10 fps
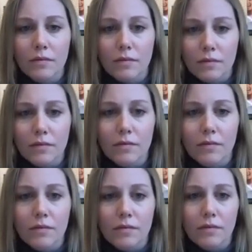
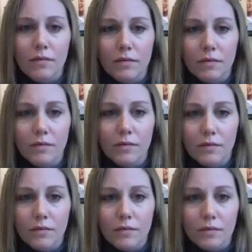
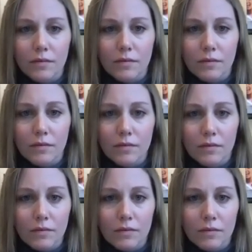
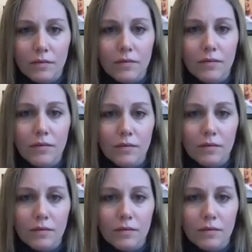[no speech]